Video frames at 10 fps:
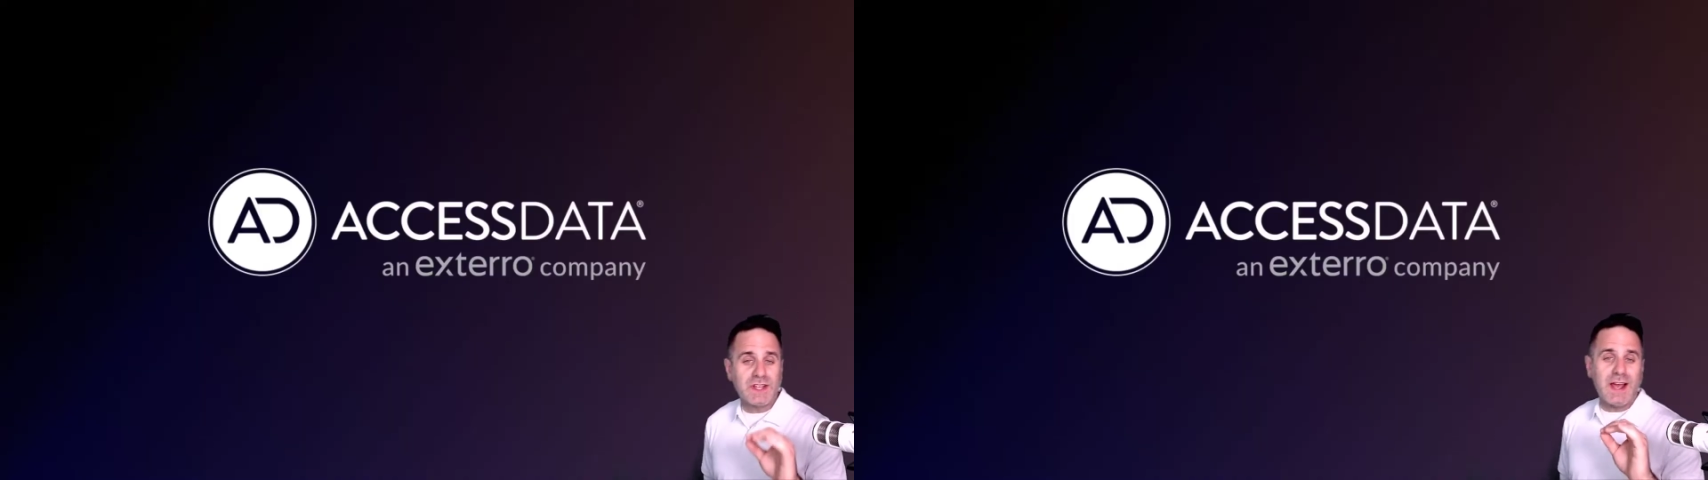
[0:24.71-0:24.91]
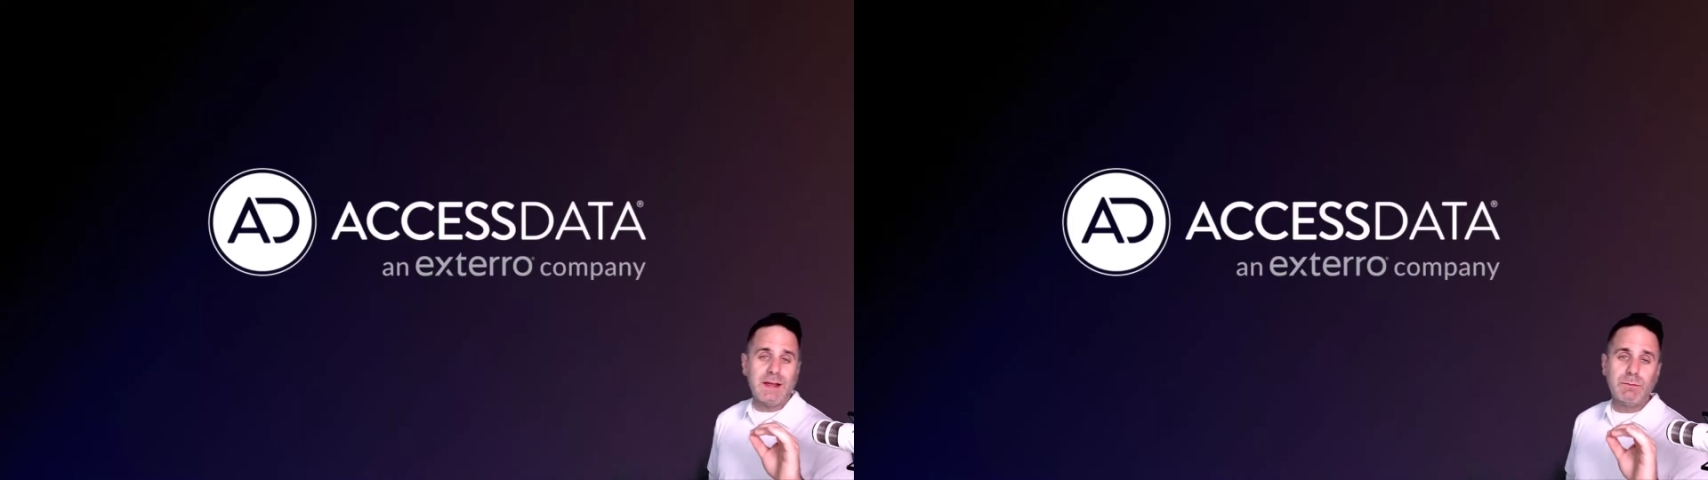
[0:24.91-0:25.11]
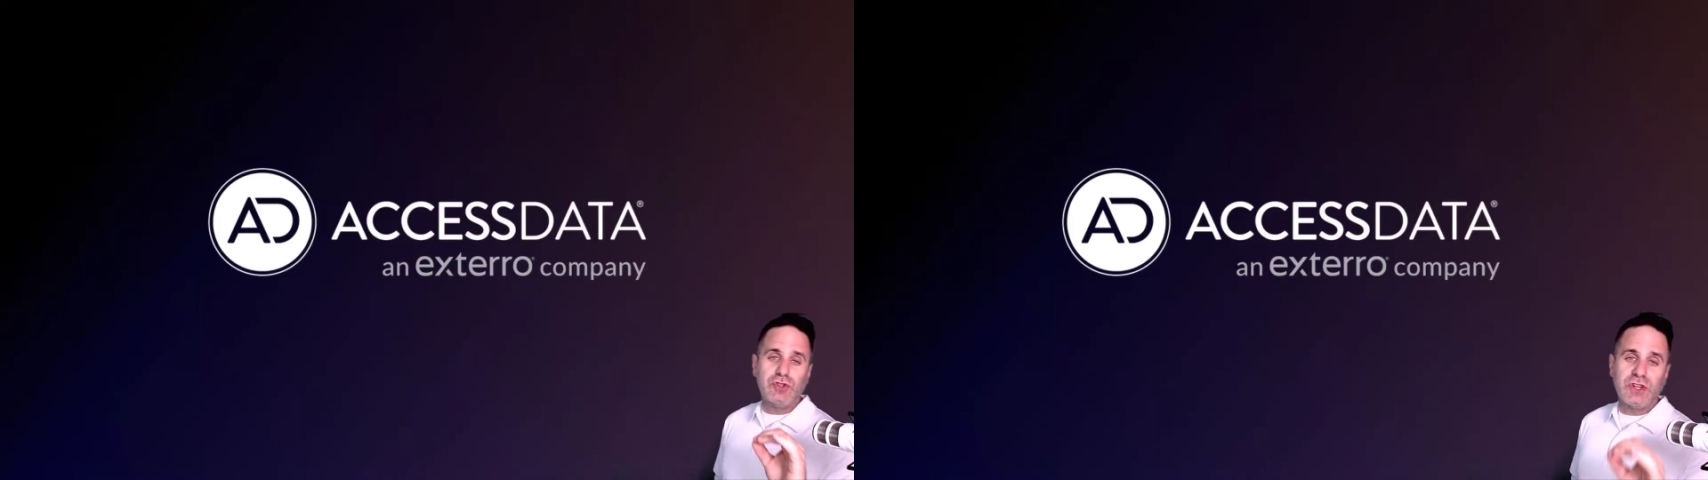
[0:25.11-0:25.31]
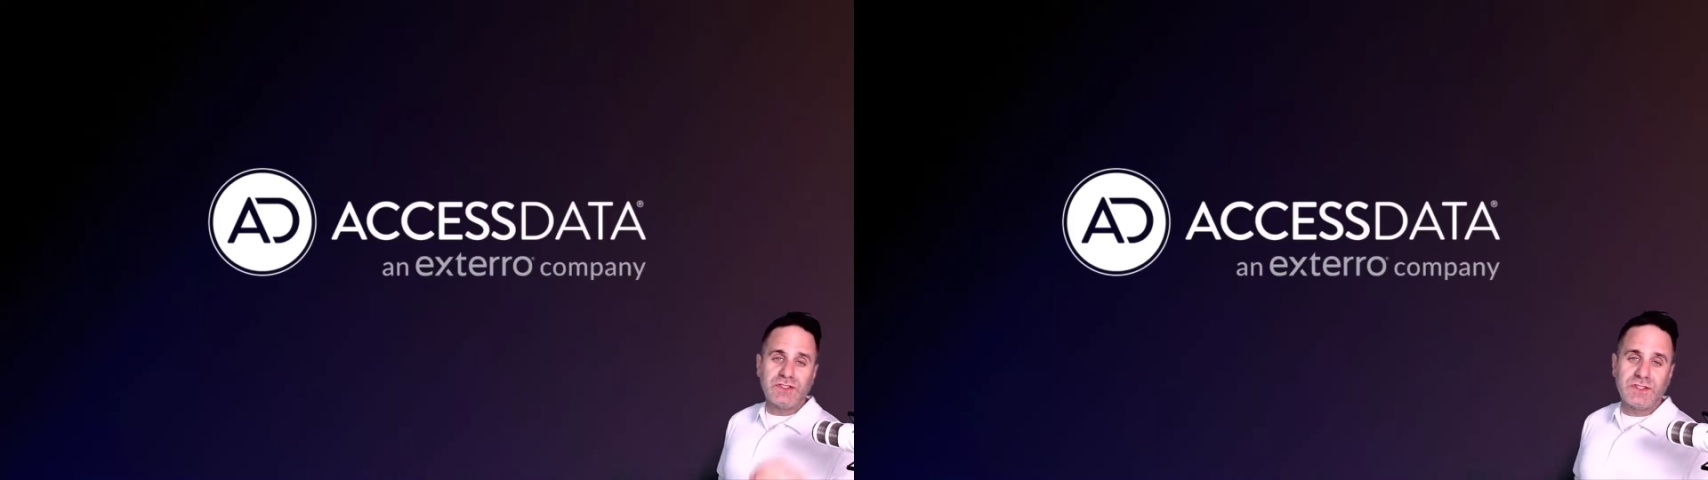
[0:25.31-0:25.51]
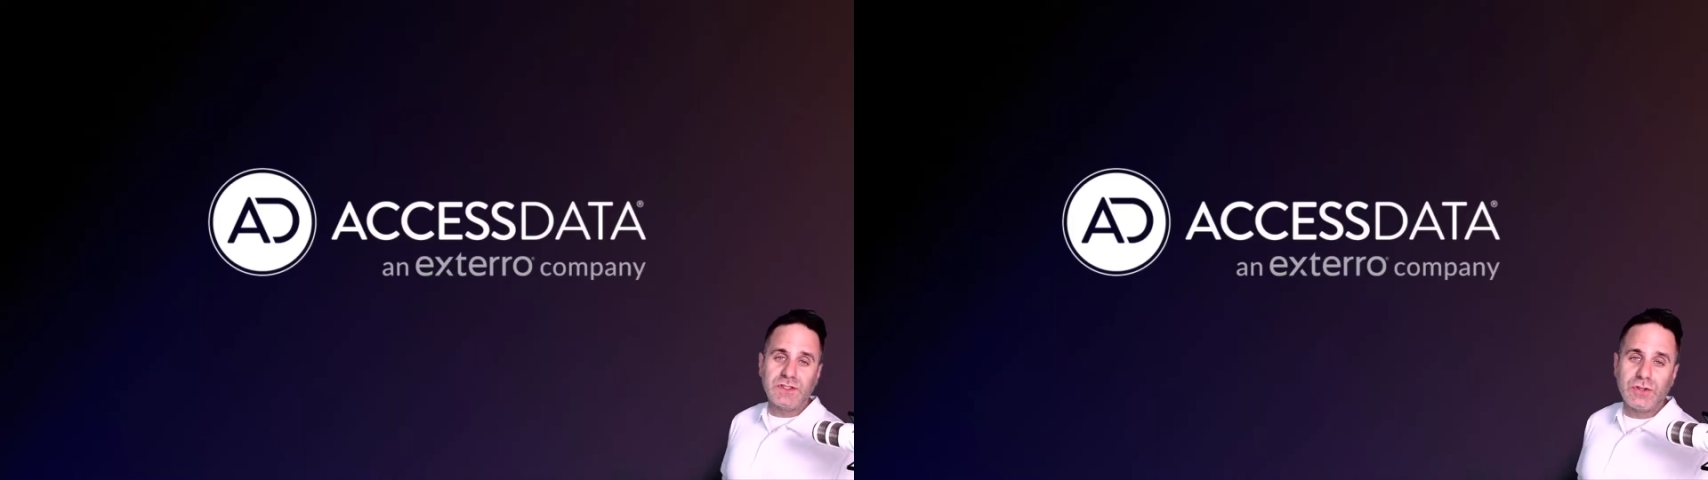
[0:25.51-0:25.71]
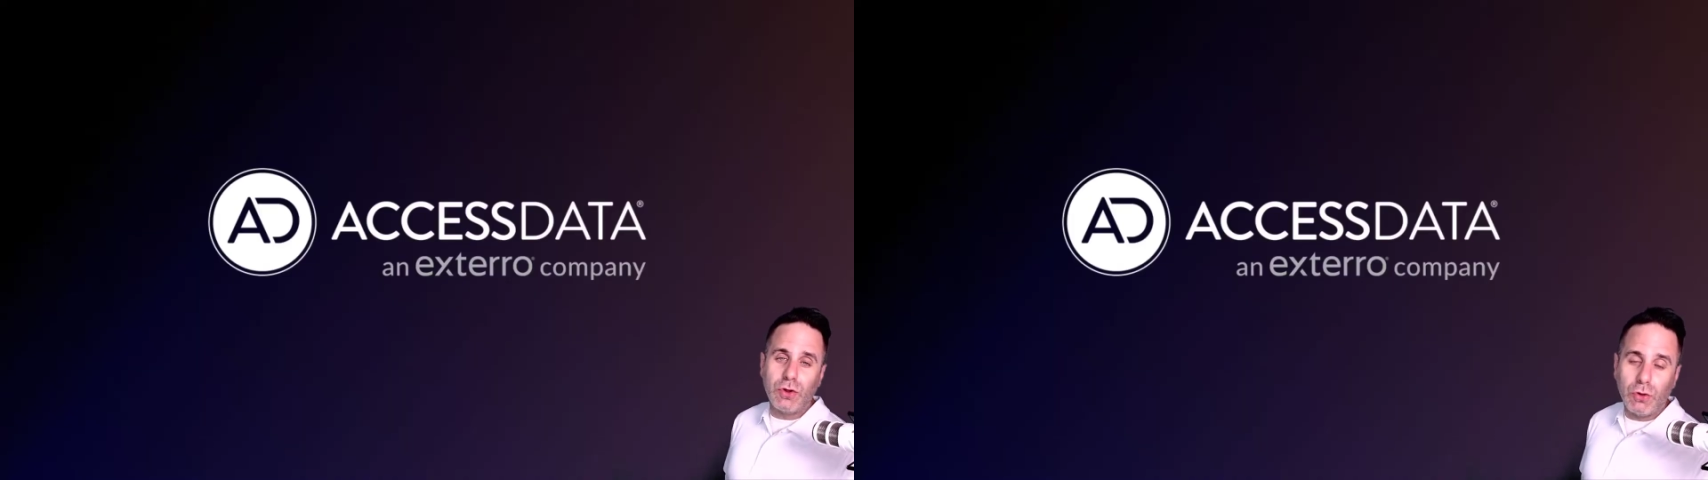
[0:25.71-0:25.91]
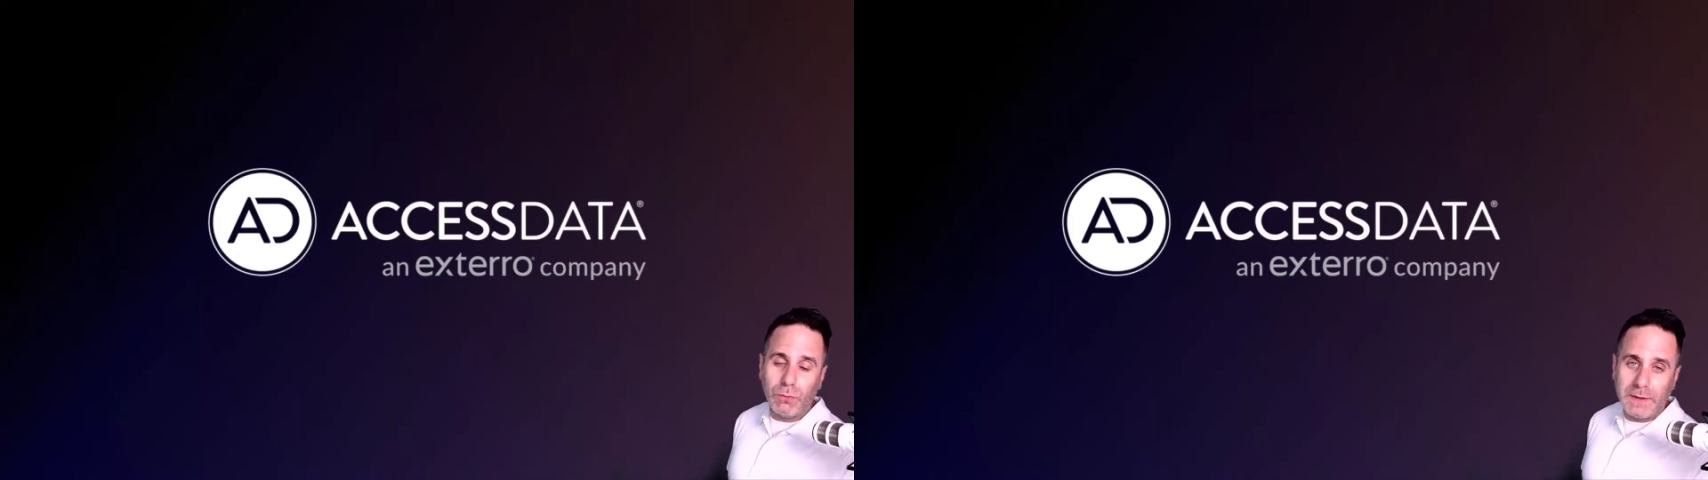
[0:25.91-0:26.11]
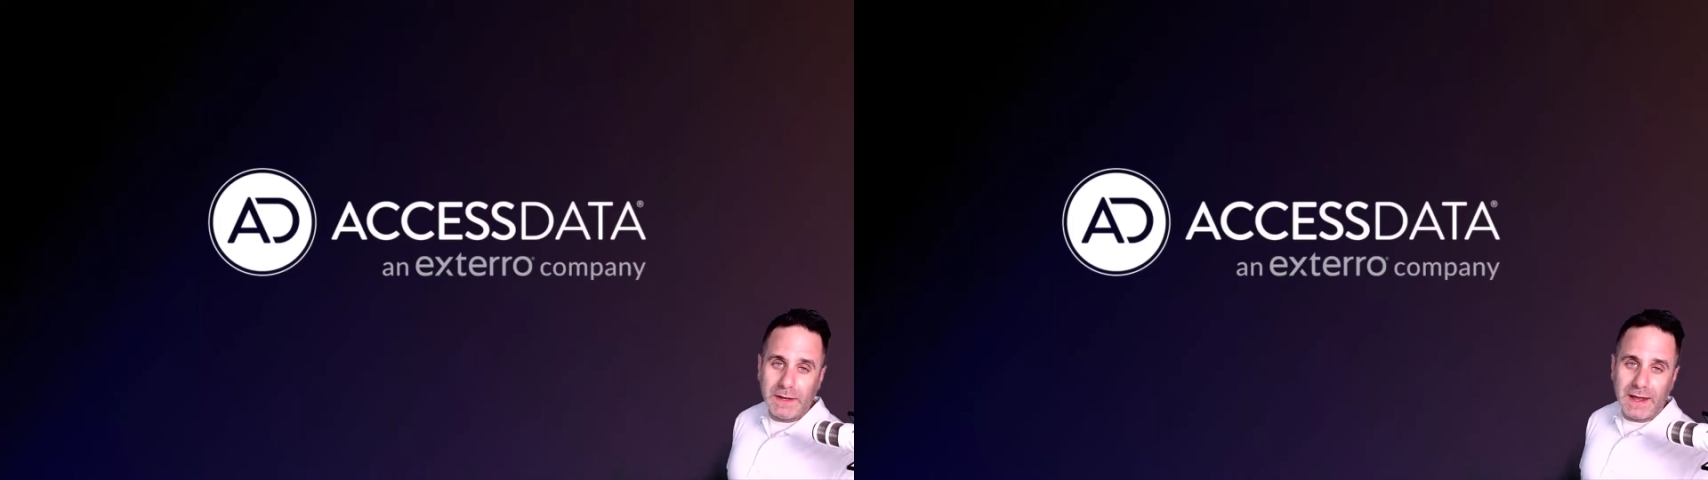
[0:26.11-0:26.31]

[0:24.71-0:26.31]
I am Justin Tolman.